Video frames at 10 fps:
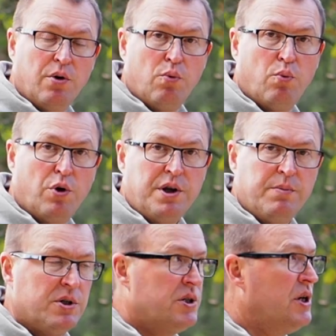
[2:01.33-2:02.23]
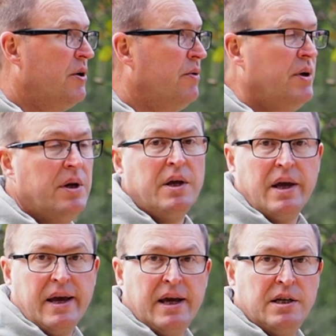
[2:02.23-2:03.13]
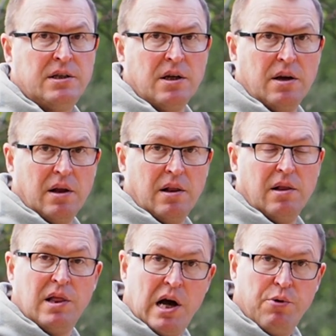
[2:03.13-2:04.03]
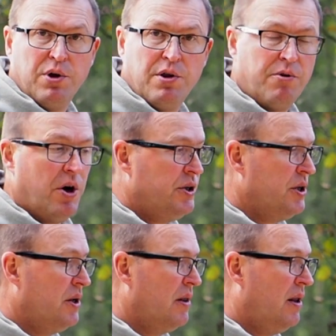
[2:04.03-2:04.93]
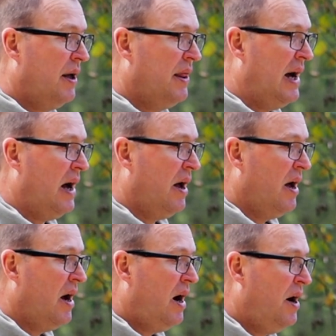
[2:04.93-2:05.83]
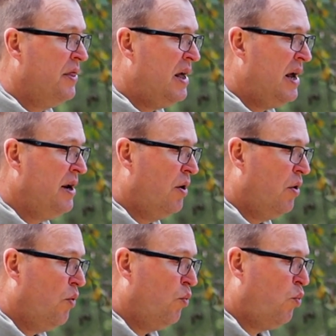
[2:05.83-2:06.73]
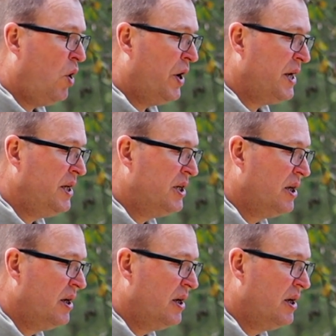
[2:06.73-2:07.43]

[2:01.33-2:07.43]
what you must do is lower the rod like that and then wind.